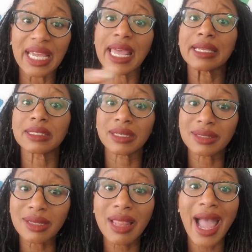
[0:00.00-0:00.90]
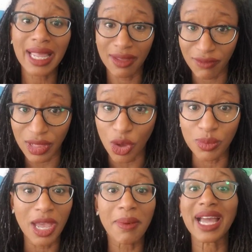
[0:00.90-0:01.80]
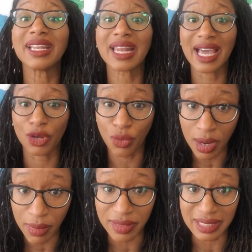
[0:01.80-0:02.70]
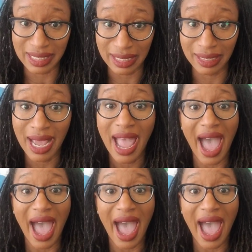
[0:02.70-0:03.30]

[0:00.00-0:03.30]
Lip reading: in a Sisterlock envelope. Yep, I did how the grandmothers did it.